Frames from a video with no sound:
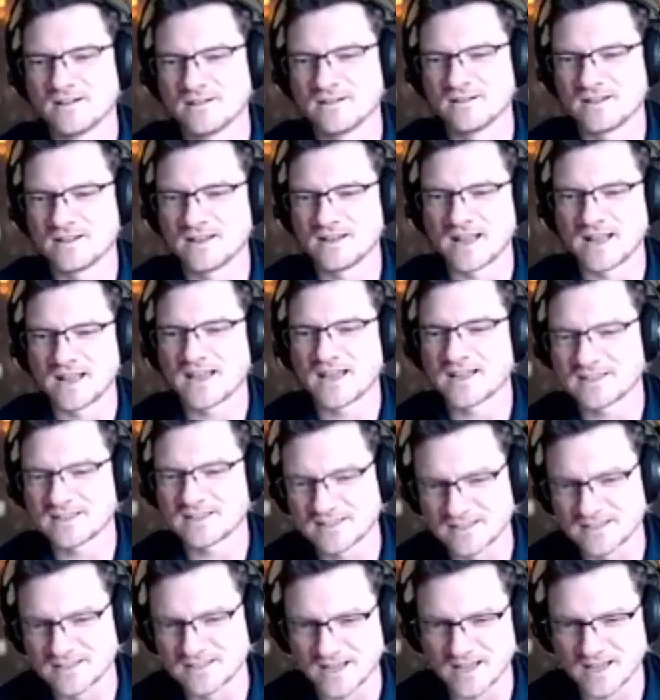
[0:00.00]
enhance
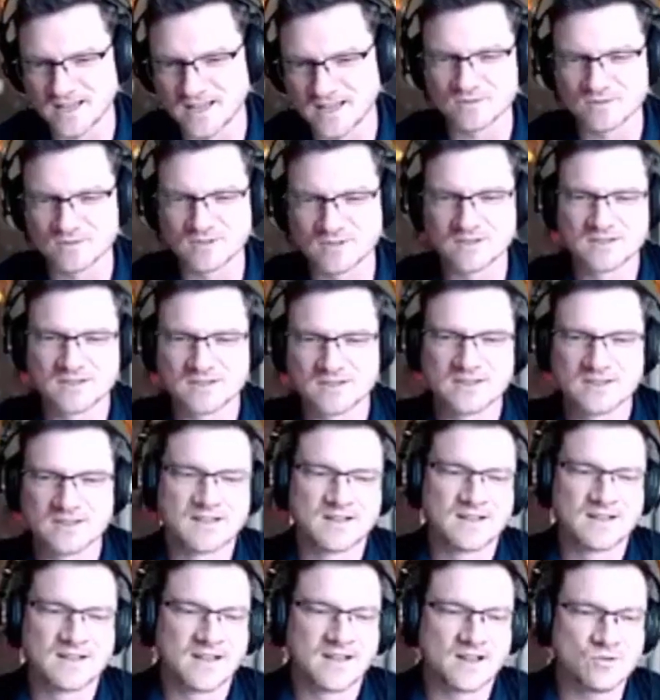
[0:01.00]
engagement,
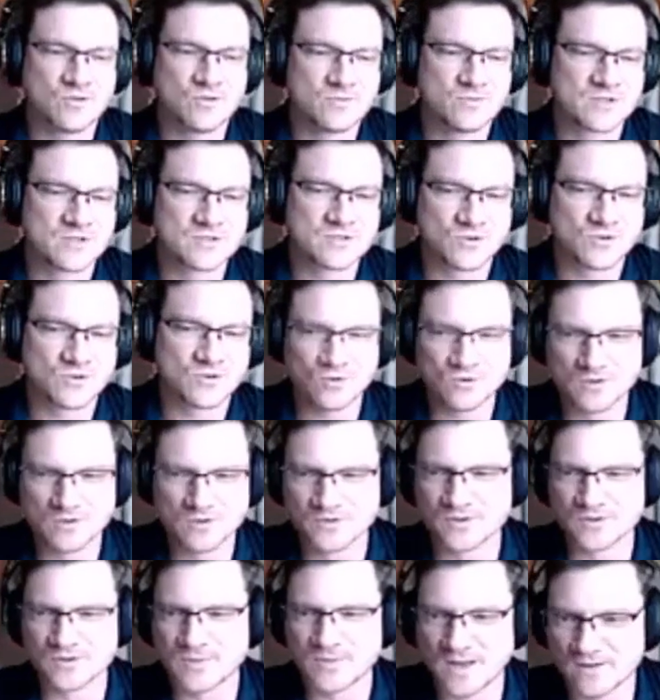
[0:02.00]
and almost all of
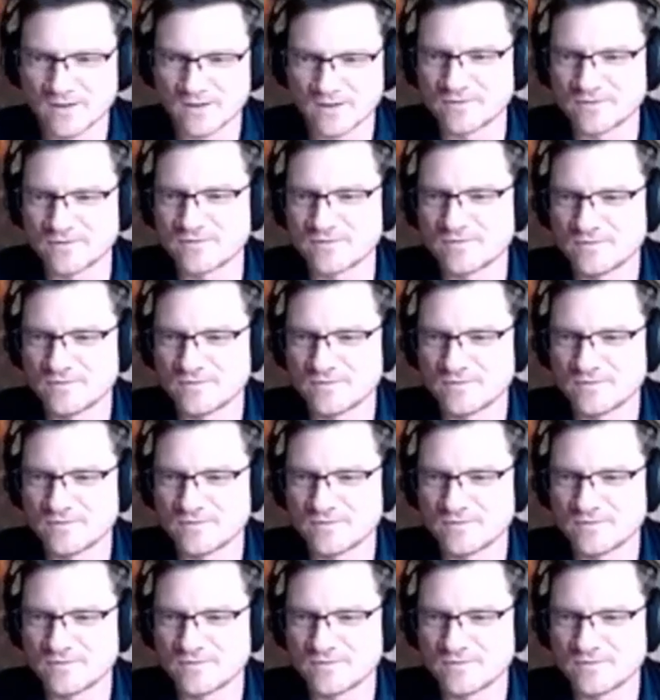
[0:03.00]
them have